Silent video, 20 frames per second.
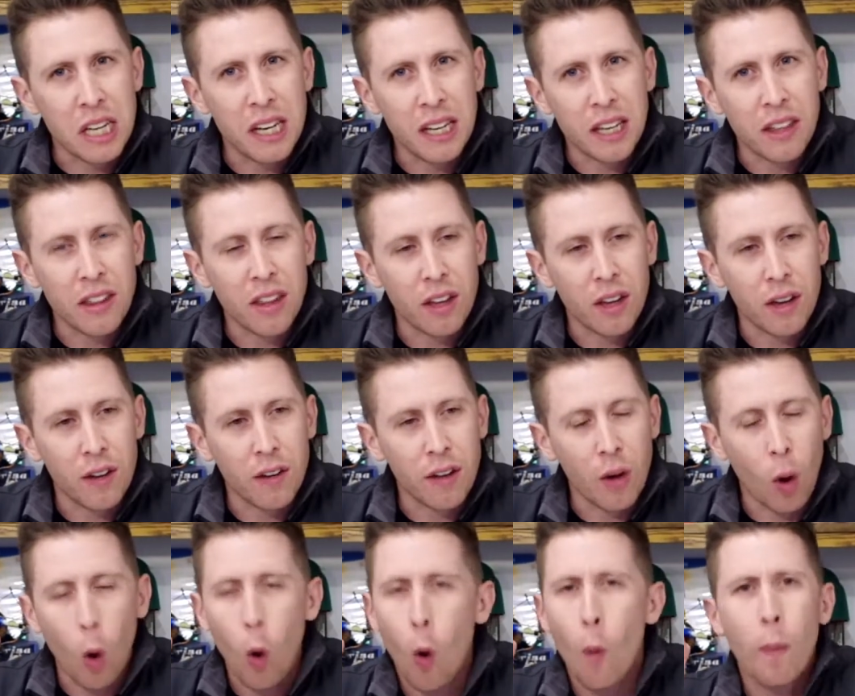in the
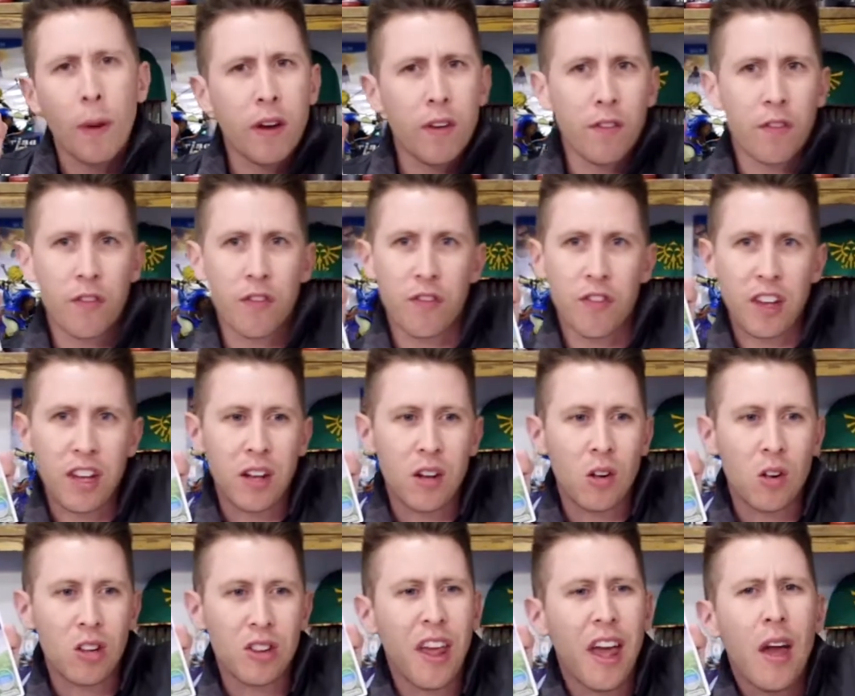open
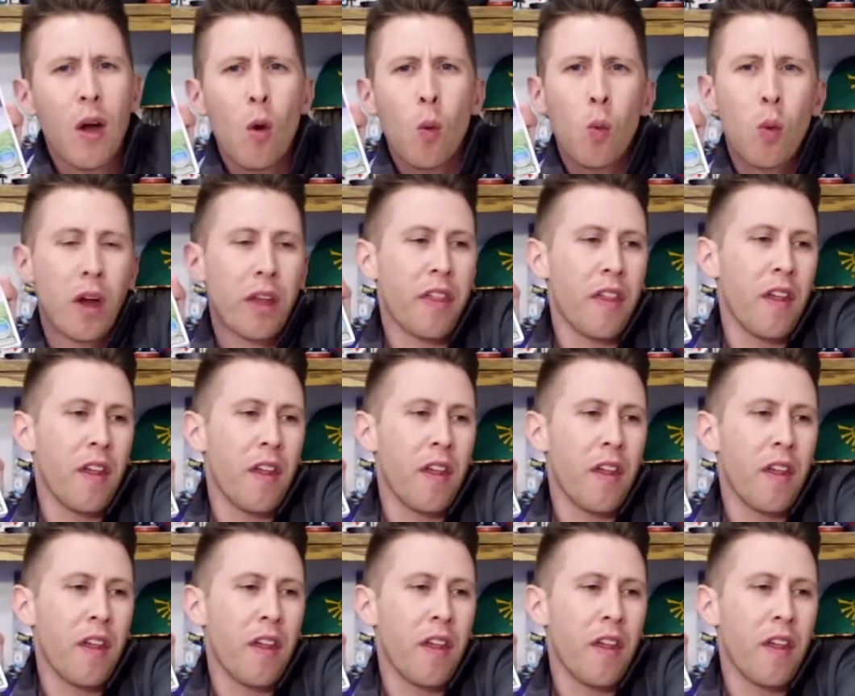field with